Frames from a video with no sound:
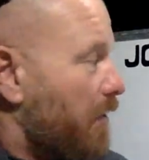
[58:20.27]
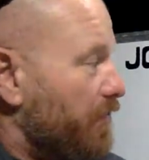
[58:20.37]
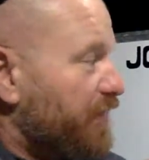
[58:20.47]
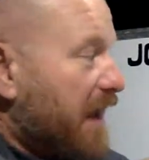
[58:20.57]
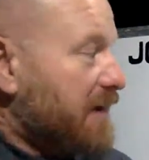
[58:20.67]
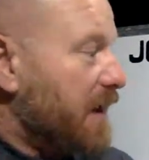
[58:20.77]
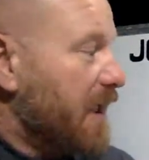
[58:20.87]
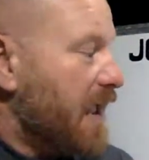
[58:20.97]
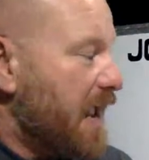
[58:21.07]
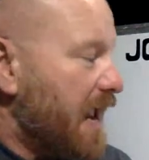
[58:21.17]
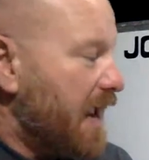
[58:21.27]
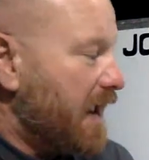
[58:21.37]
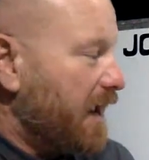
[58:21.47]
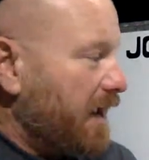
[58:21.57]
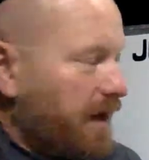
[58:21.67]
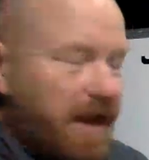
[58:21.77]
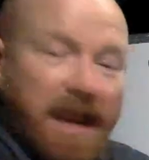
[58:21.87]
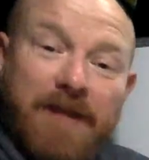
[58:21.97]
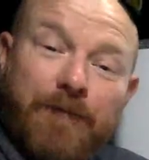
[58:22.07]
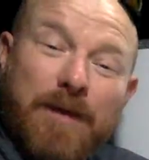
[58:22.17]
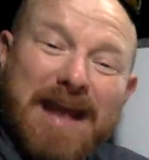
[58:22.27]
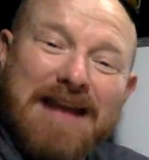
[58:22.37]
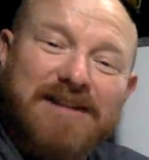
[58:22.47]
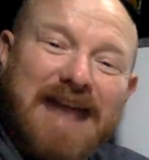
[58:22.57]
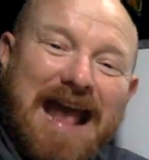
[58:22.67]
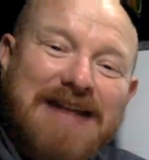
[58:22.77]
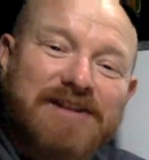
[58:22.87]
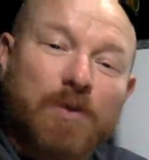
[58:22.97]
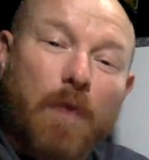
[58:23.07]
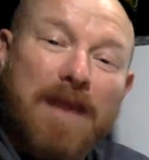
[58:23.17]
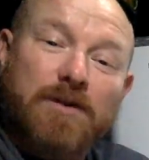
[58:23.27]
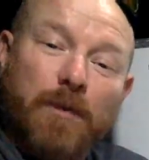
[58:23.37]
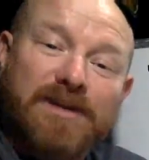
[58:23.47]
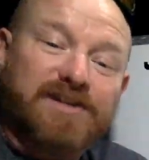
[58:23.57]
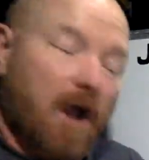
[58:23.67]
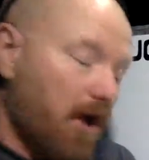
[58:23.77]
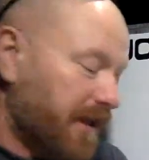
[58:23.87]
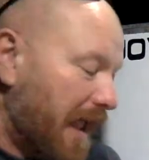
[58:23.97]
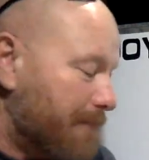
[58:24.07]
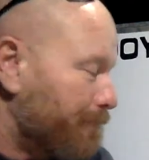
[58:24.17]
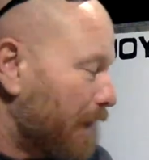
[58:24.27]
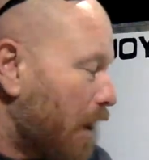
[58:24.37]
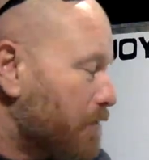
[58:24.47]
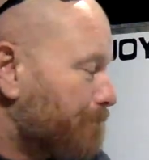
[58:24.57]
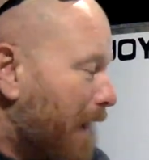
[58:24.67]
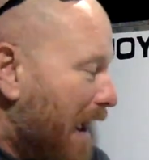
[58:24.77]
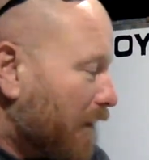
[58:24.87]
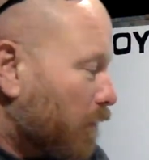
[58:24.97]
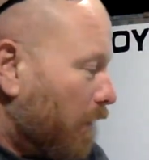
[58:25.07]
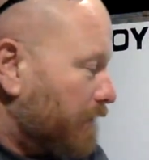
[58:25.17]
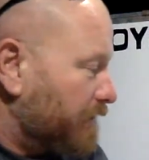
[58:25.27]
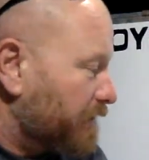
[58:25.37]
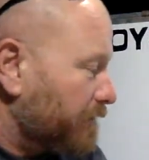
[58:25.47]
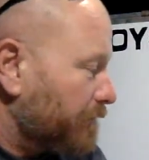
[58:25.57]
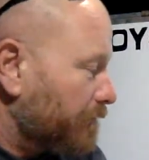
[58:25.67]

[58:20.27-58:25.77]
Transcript: then if we get to head to wind and we start getting blown backwards,